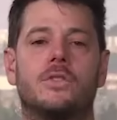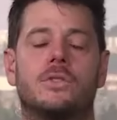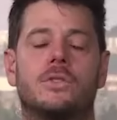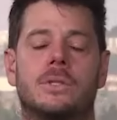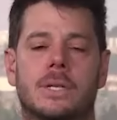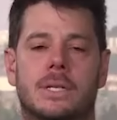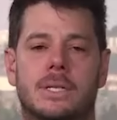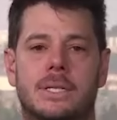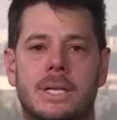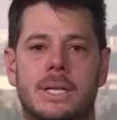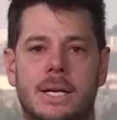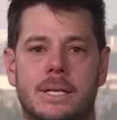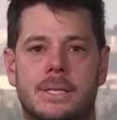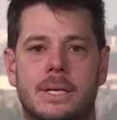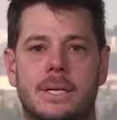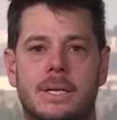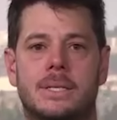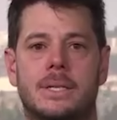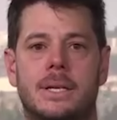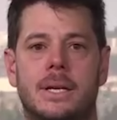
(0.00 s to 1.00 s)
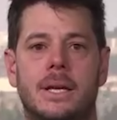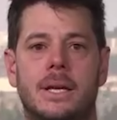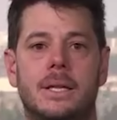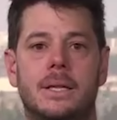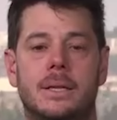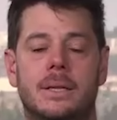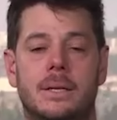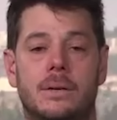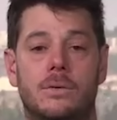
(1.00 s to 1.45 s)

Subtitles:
after successes in